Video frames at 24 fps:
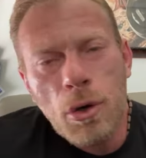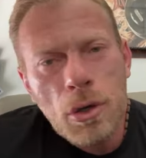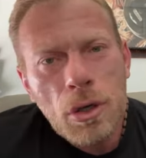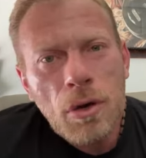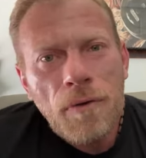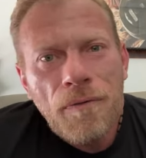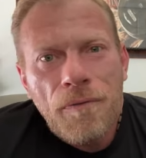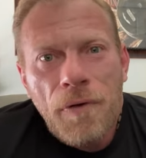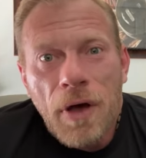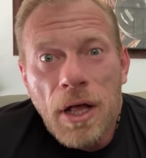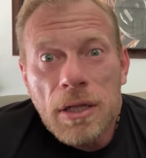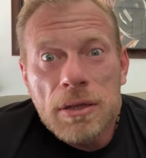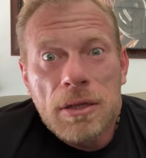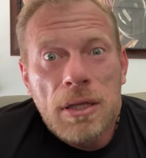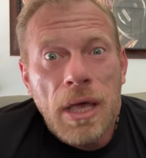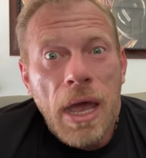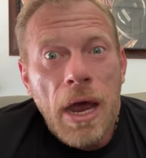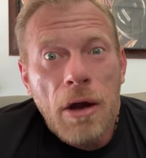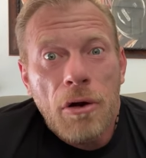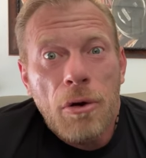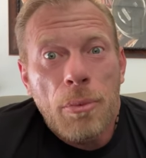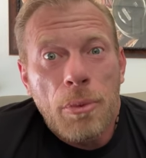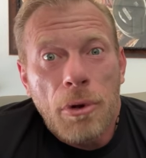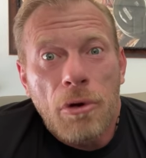you felt
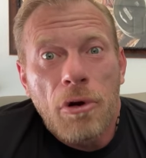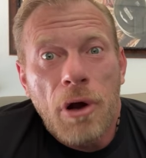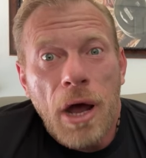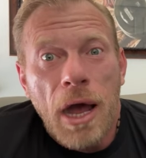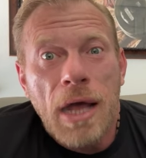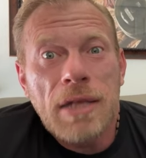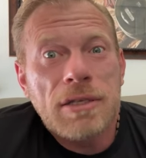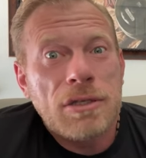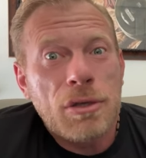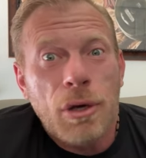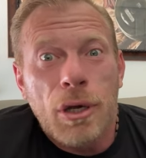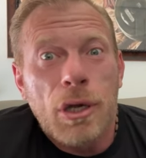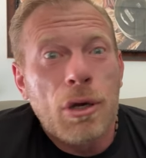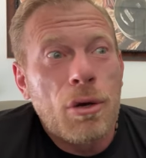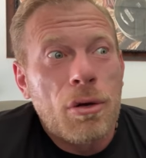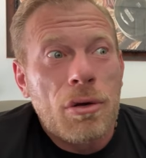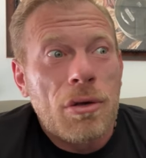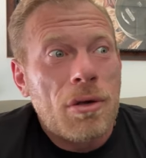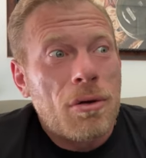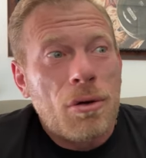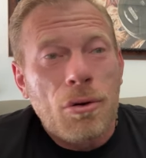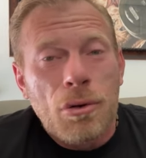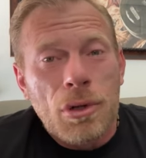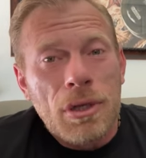terrible, right? So you
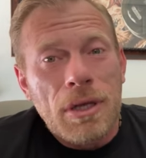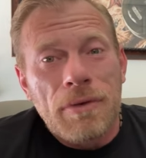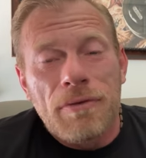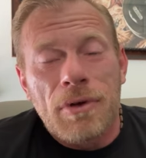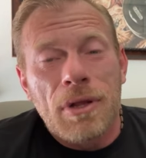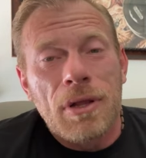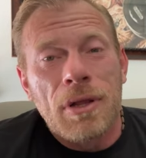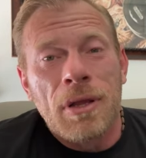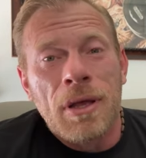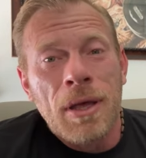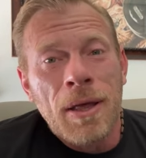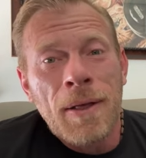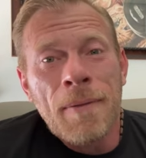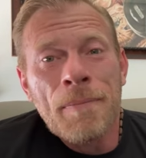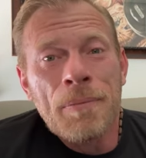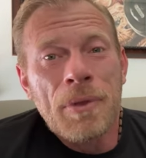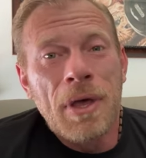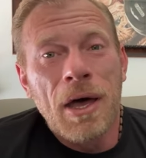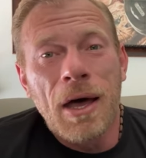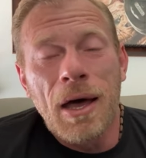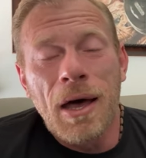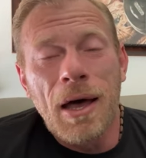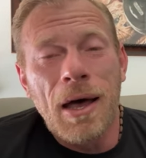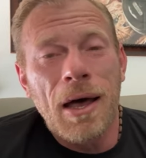couldn't even
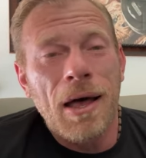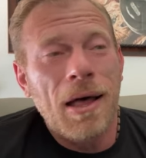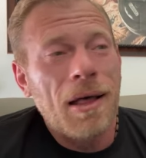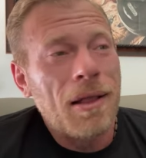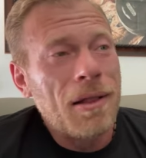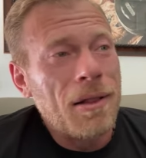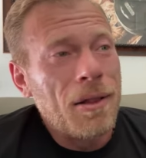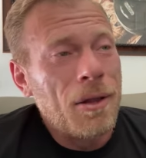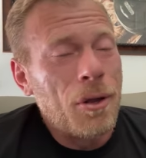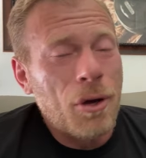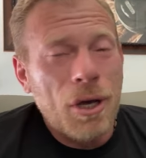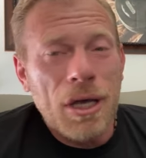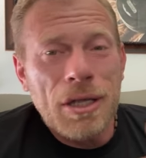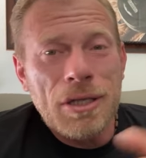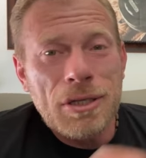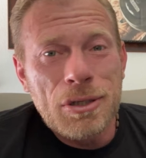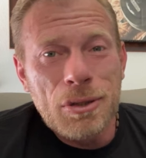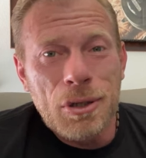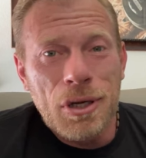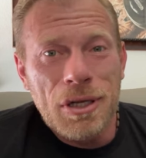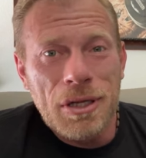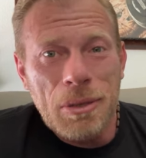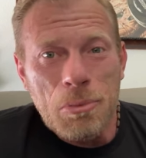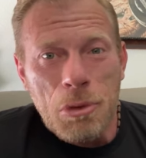look at
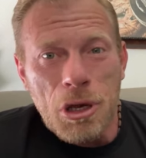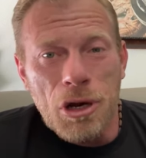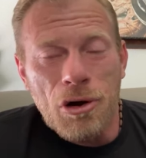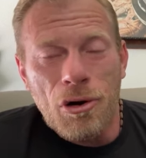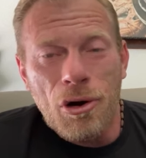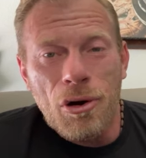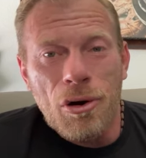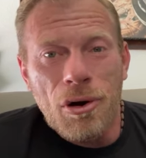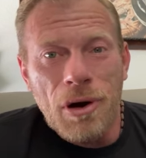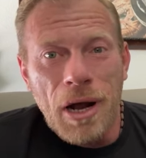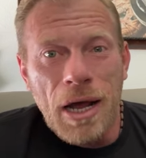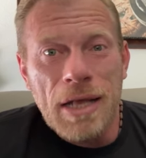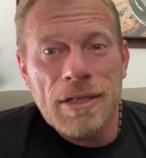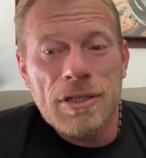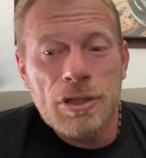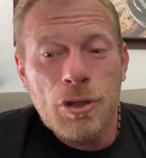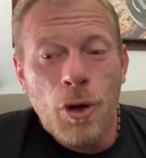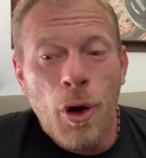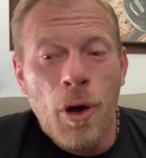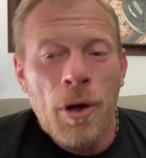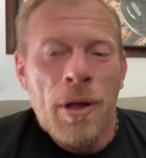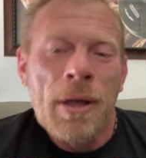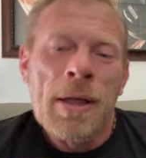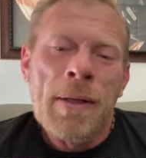you in the mirror, right?
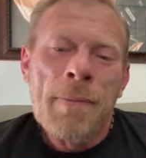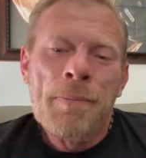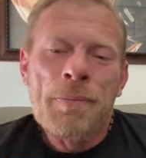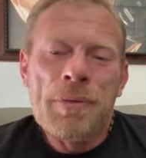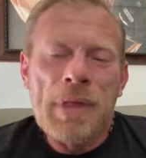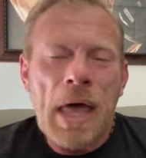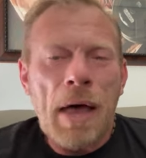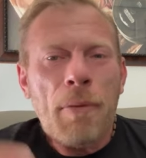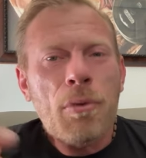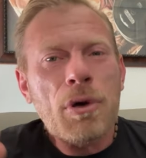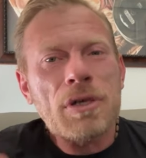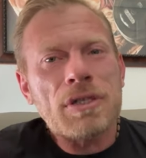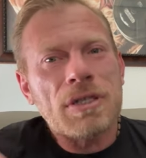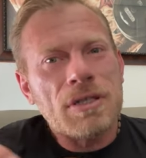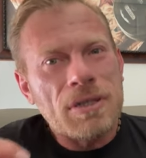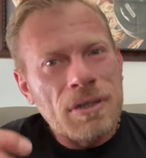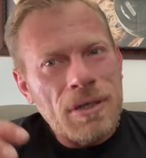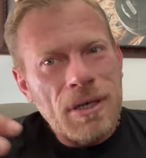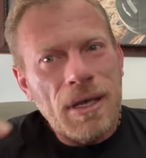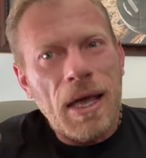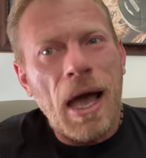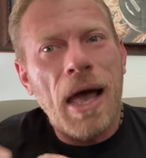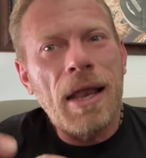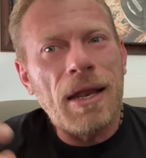So that was
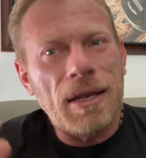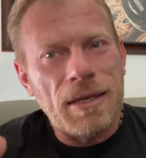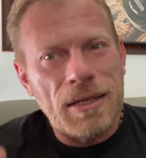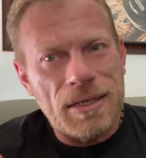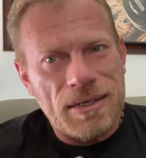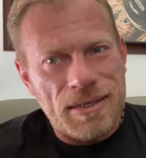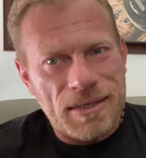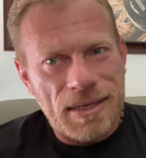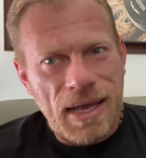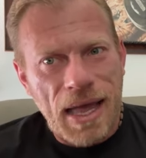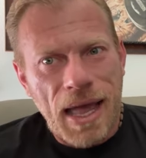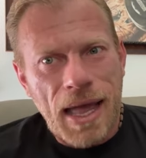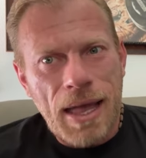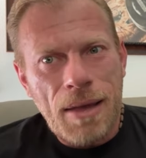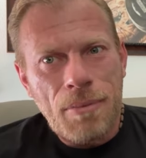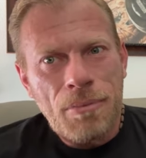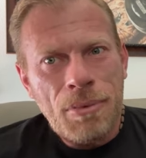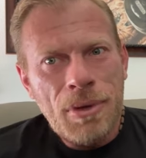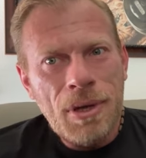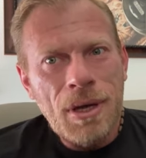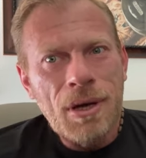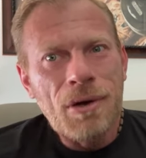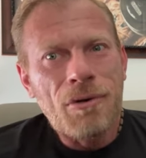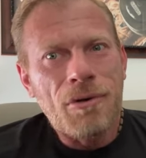kind of the
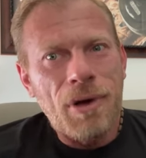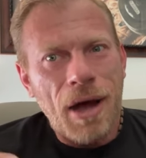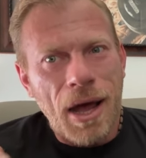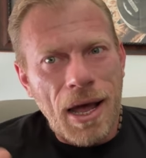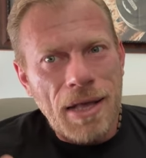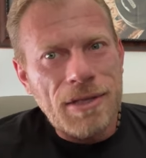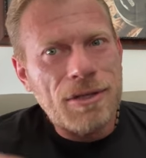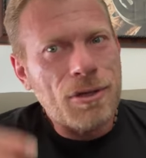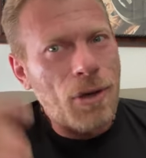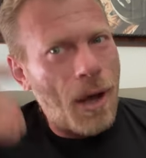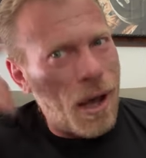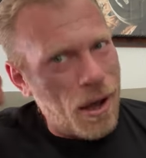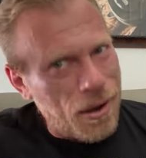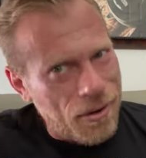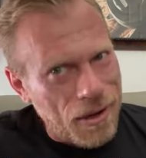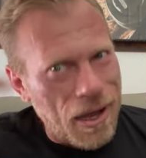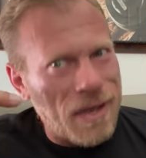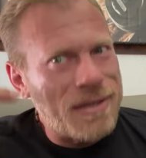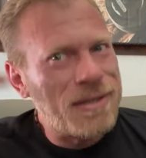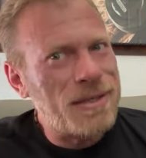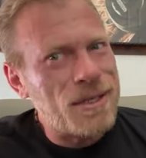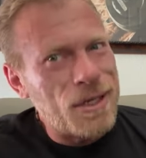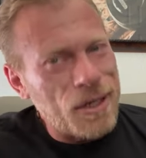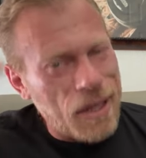same, right? So
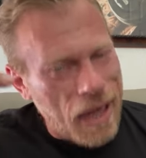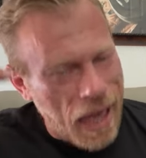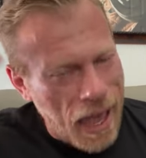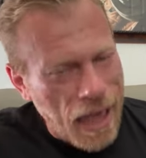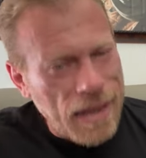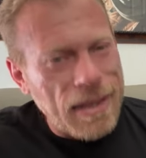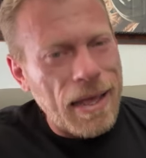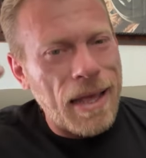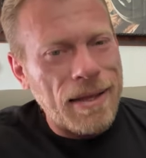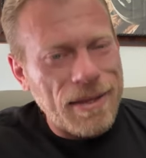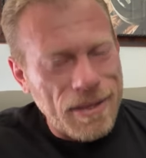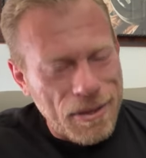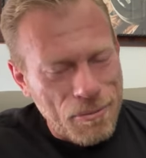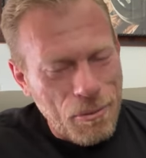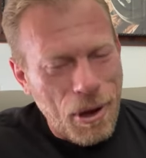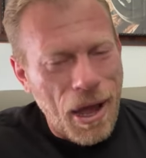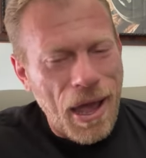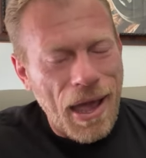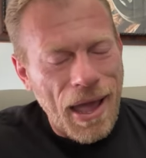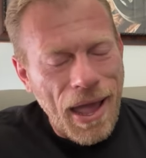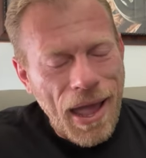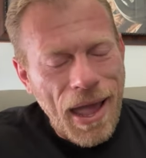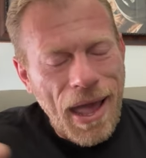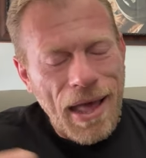I still had that in
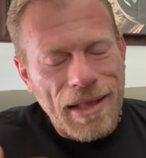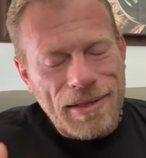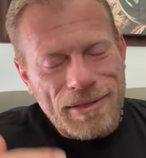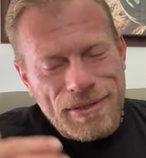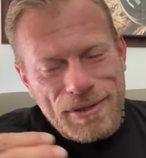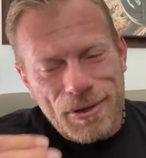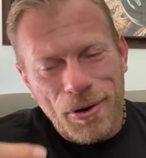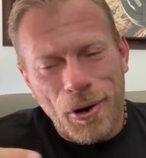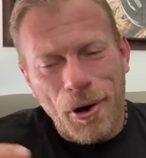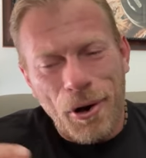my head.